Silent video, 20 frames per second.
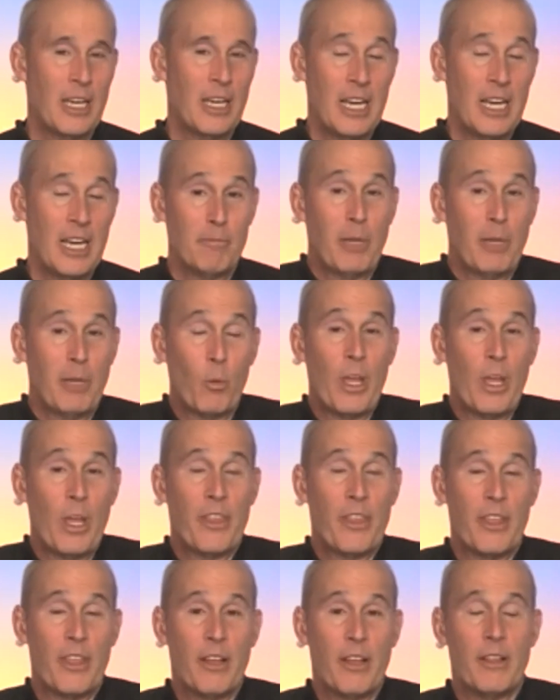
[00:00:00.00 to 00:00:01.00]
But with
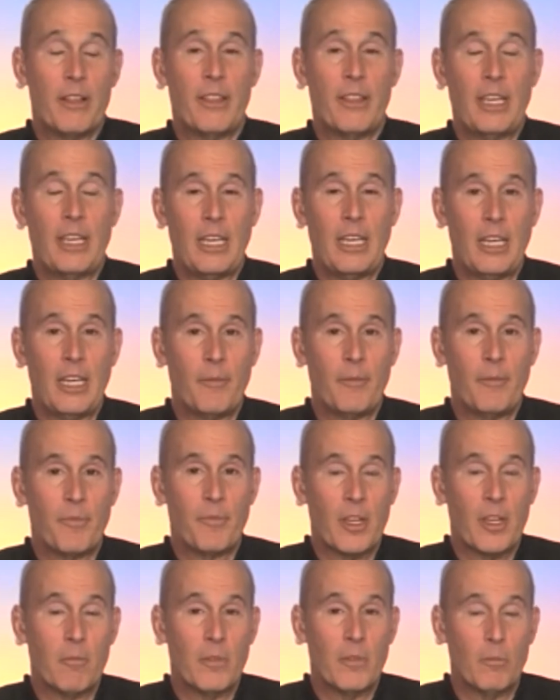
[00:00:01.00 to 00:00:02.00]
the
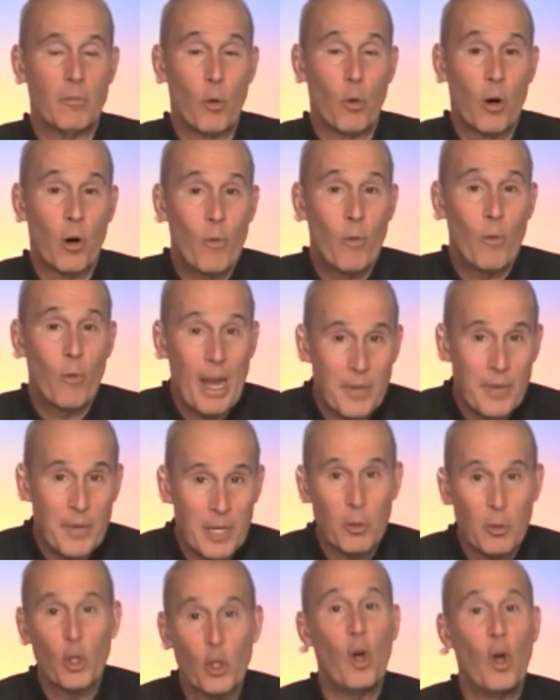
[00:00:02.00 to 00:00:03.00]
more
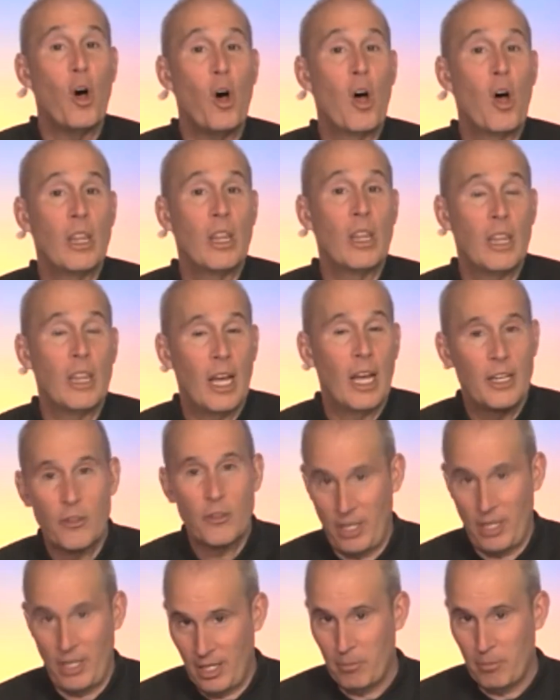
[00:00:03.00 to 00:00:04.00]
reputable online
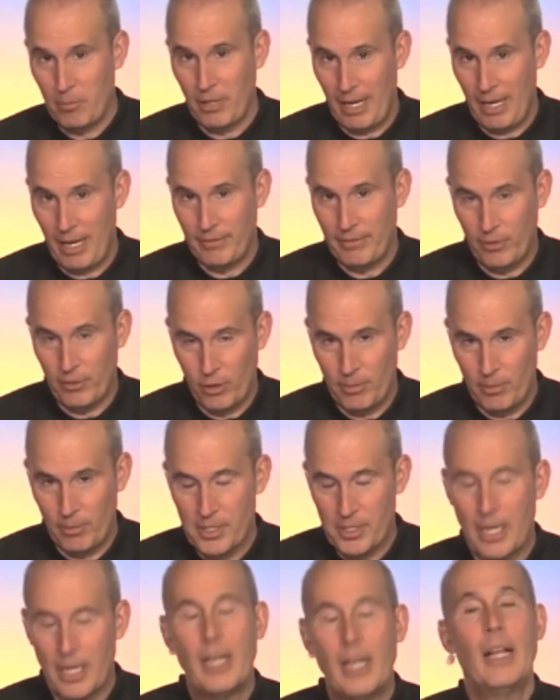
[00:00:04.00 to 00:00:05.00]
training platforms,
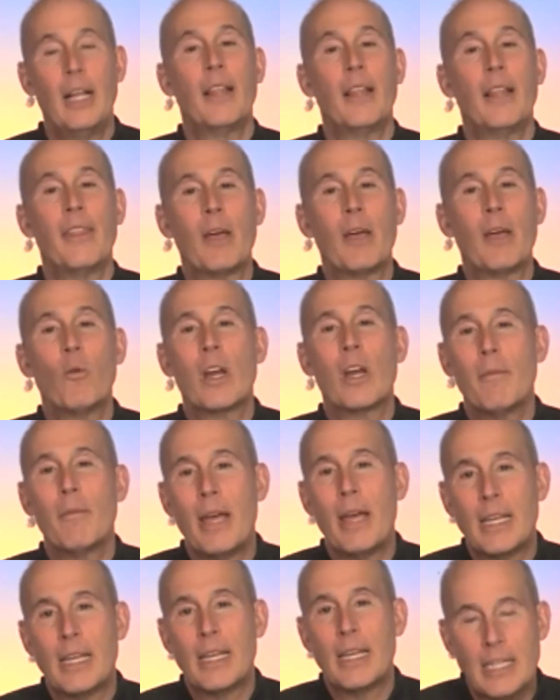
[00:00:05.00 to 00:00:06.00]
they want to make
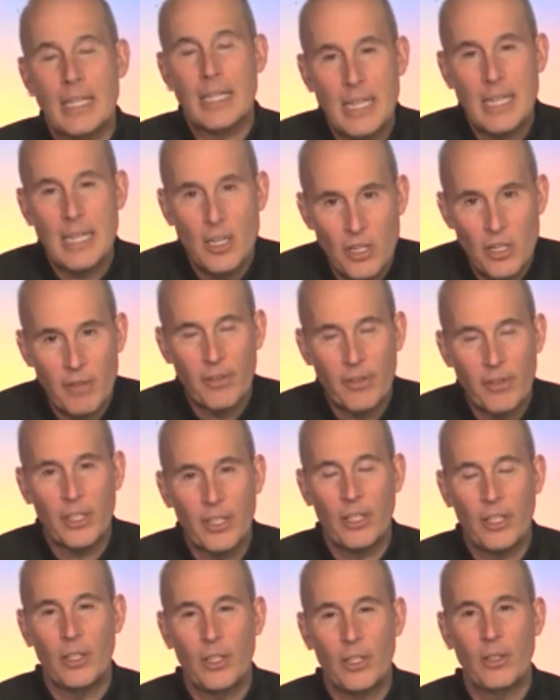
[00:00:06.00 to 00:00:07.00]
it easy for
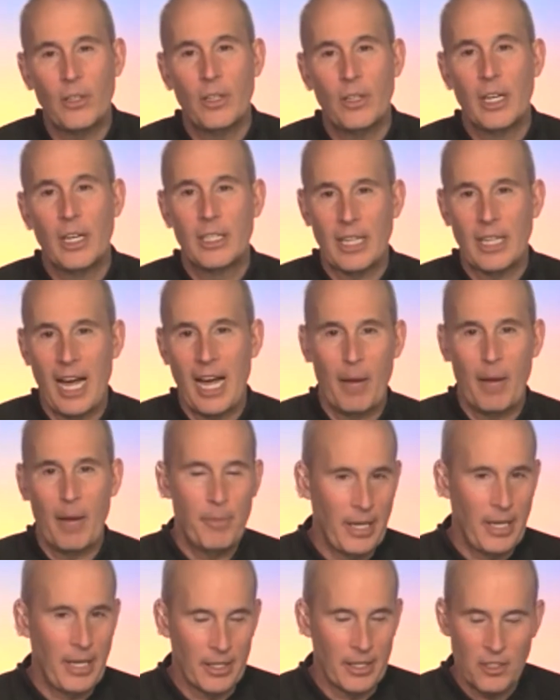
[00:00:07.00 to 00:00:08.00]
you to hop in.
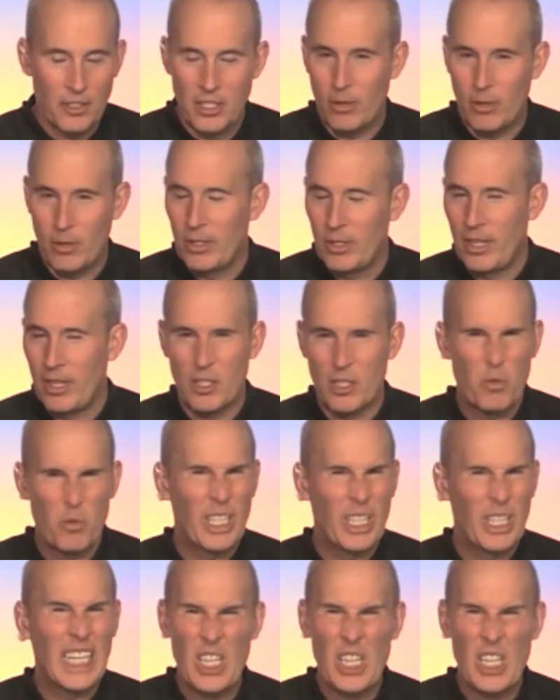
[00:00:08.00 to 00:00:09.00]
So there's really
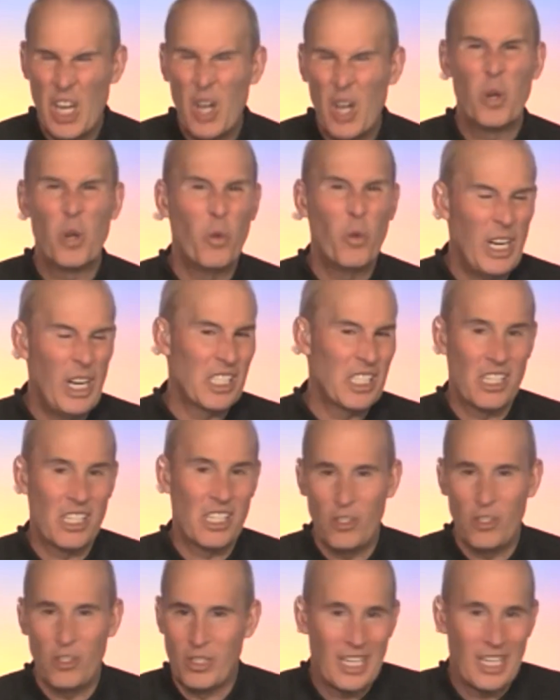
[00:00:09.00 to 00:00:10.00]
no risk. You can
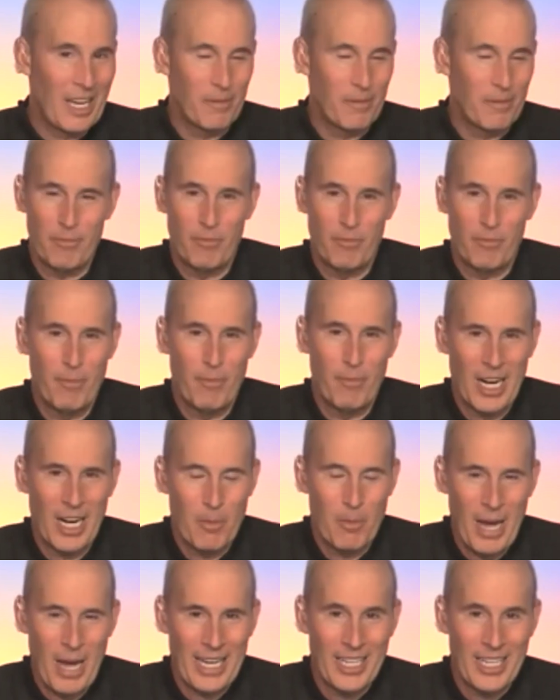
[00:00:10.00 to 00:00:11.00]
get a money
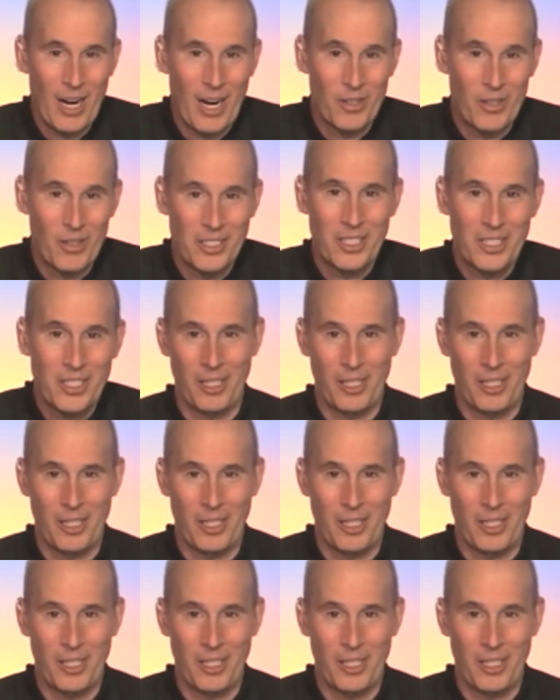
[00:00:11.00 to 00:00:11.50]
back guarantee.